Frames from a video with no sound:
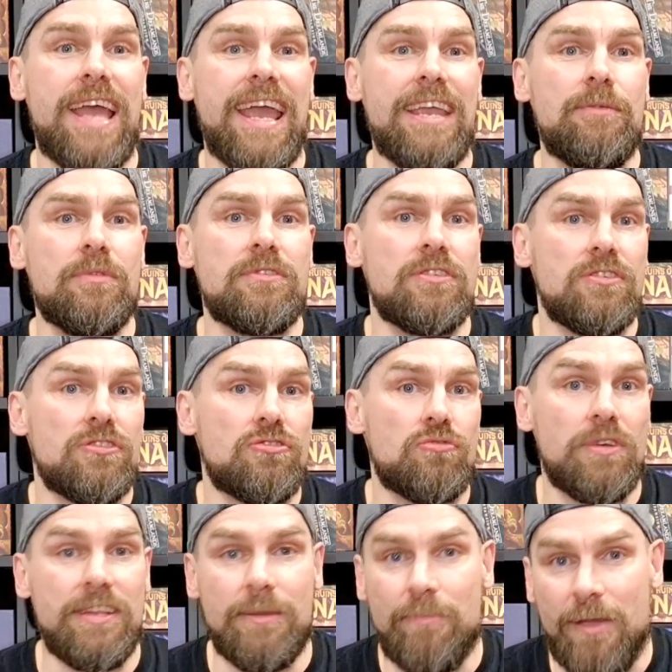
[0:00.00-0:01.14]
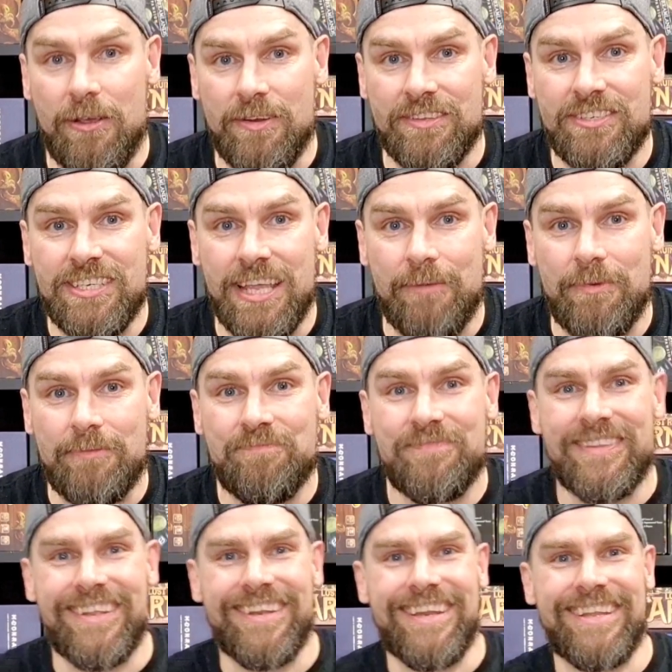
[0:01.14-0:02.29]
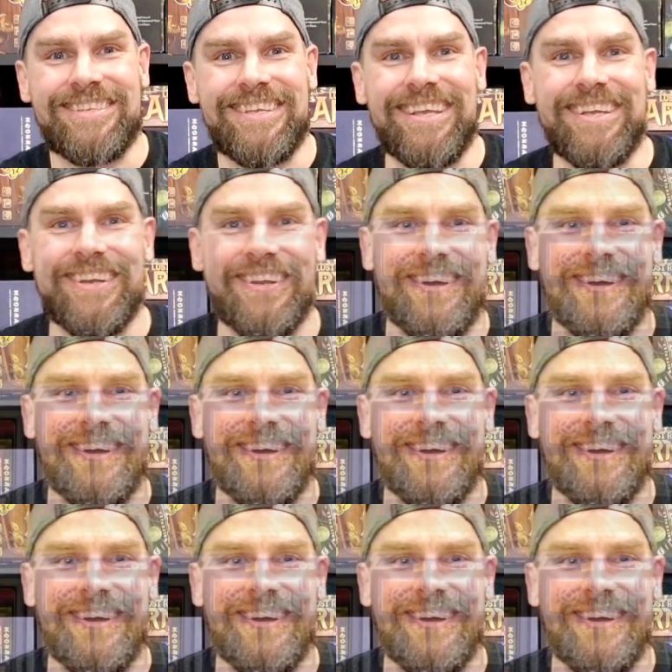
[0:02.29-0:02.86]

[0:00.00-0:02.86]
is able to destroy the opponent's ship. Let's take a